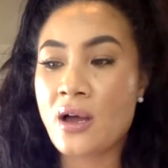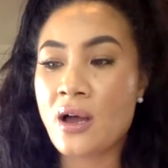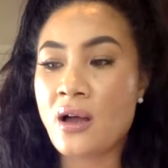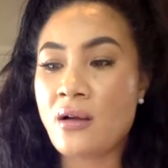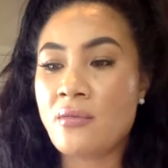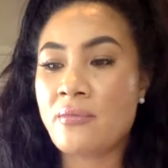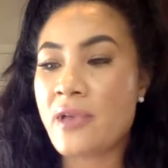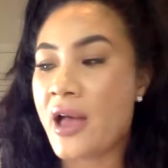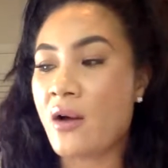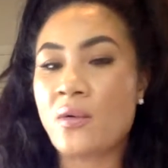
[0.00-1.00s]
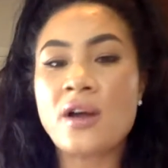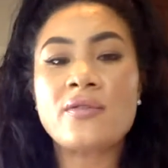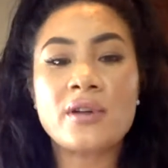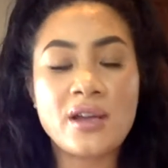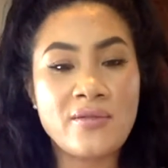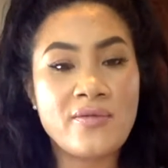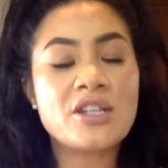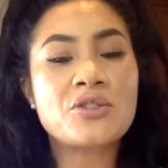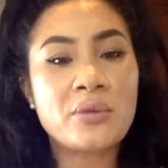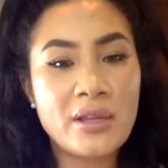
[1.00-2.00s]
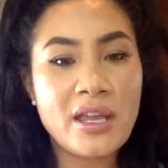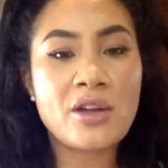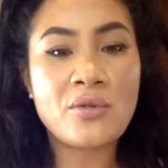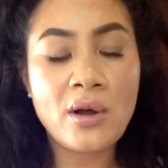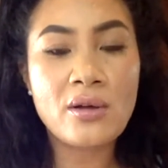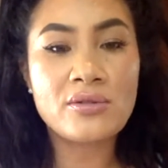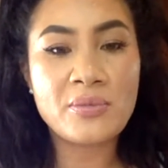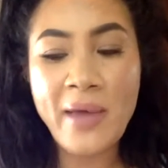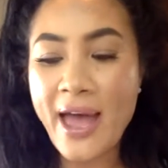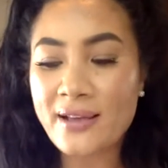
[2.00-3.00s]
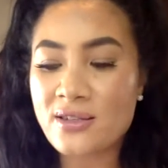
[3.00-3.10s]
However, eventually it grows back.